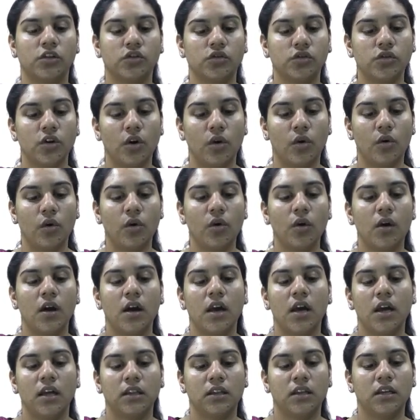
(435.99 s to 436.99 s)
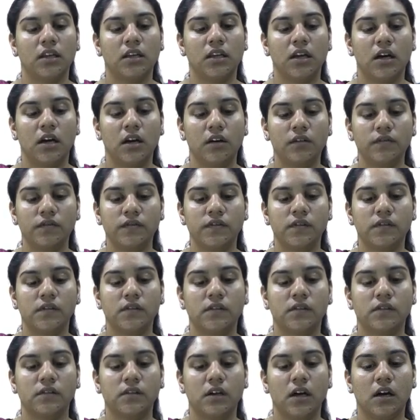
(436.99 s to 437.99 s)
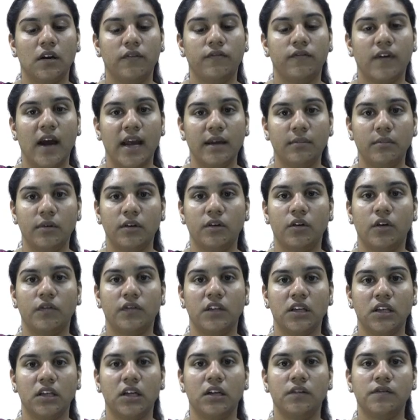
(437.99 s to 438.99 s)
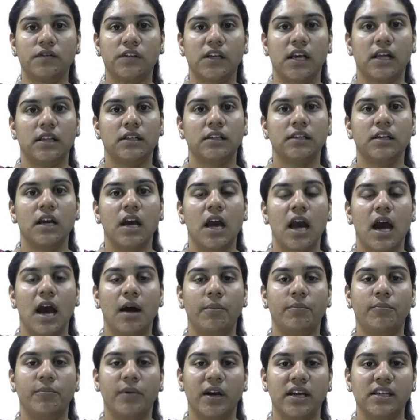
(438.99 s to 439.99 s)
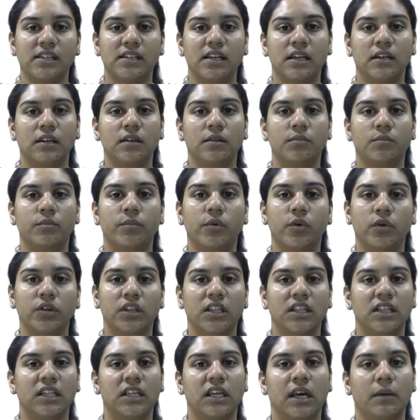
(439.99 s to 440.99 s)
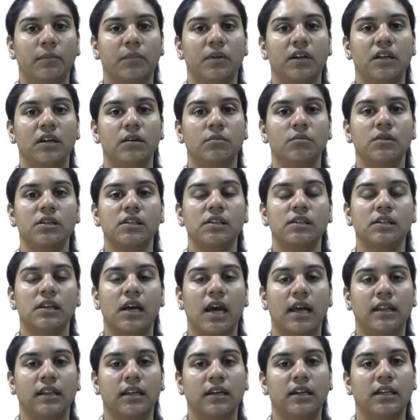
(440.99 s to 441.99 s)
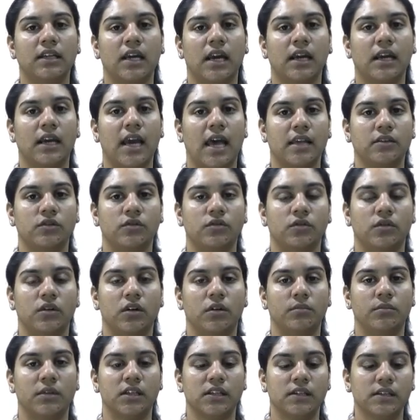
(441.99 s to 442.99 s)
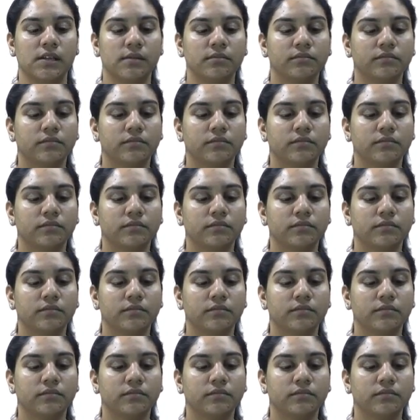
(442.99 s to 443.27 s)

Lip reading: So, the nerve fiber of the nerve cells are present both in the epidermis and the gastrodermis.